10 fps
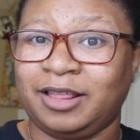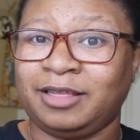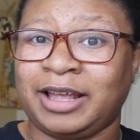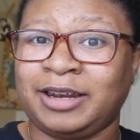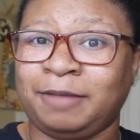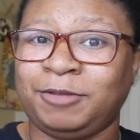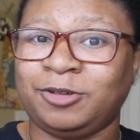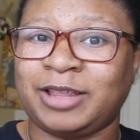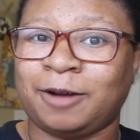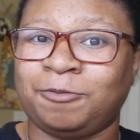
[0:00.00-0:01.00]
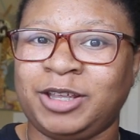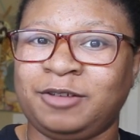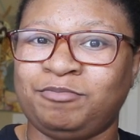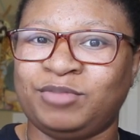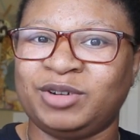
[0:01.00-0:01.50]
that debuted that week,
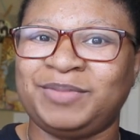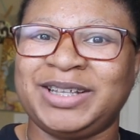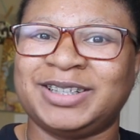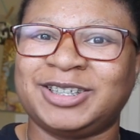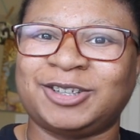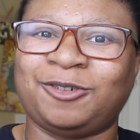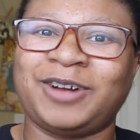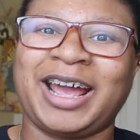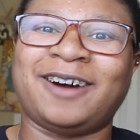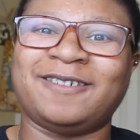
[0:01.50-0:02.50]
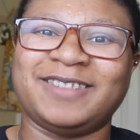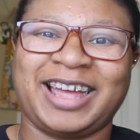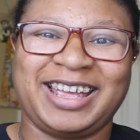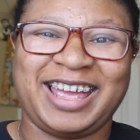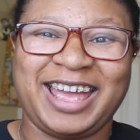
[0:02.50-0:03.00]
book being sold out
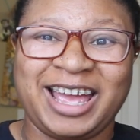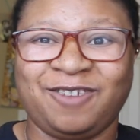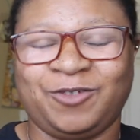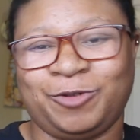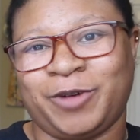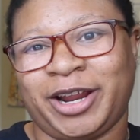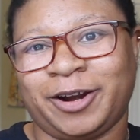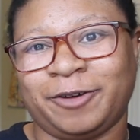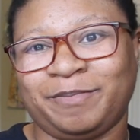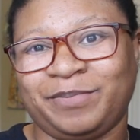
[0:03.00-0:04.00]
like everywhere.